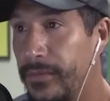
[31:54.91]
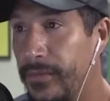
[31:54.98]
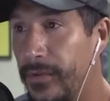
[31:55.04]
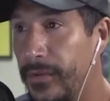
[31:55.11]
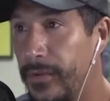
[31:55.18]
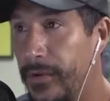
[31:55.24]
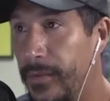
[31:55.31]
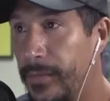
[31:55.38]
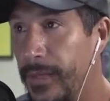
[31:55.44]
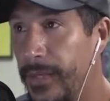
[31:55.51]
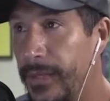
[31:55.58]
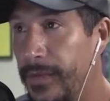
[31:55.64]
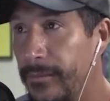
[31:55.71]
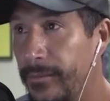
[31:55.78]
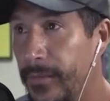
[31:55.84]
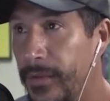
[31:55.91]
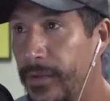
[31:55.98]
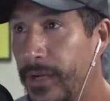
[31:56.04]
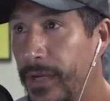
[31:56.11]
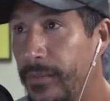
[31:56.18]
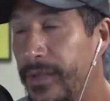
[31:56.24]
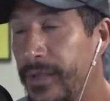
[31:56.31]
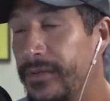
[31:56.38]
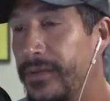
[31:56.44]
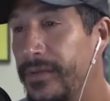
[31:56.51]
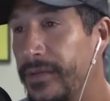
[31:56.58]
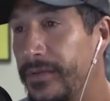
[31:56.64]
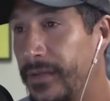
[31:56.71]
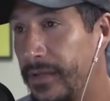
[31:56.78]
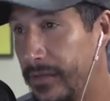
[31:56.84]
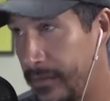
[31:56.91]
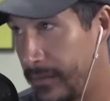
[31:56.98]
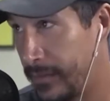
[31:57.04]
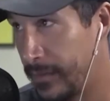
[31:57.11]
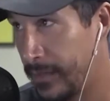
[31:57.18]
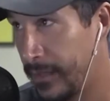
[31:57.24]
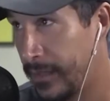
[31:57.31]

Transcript: You know what I mean? You got to basically say, look,